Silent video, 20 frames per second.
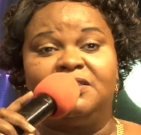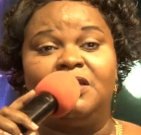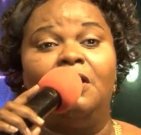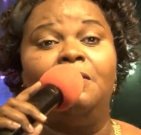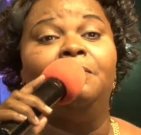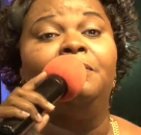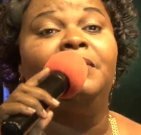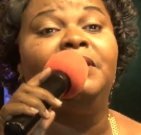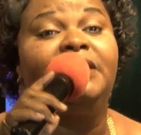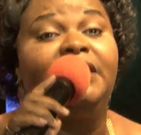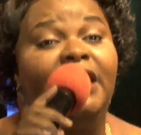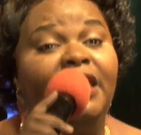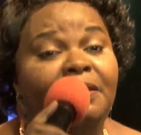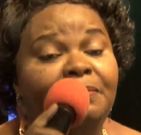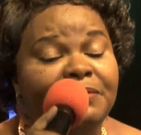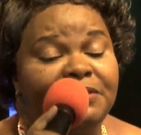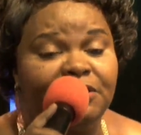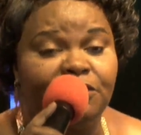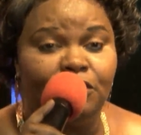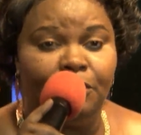some
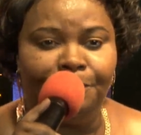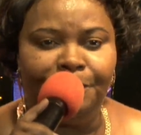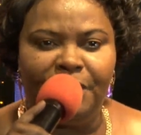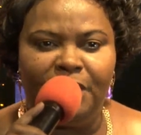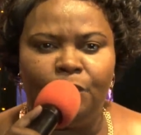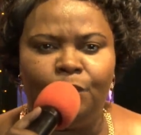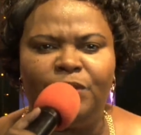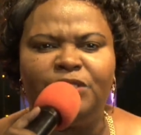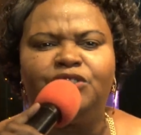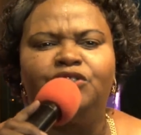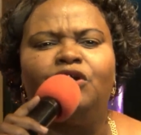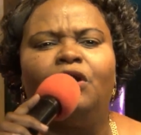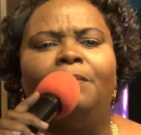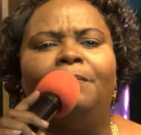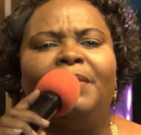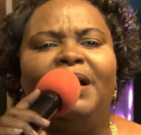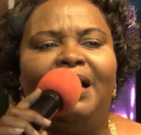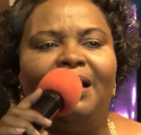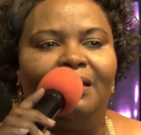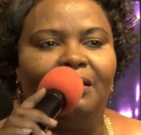games to play with your
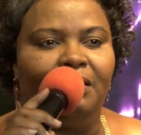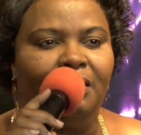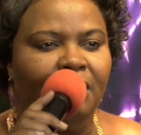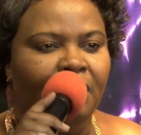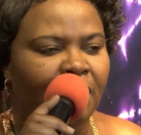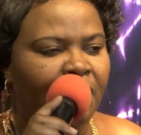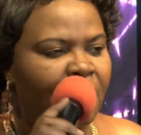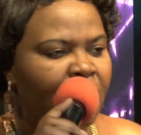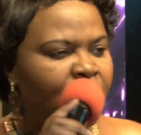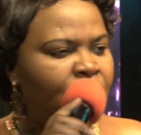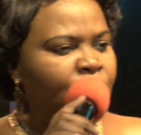man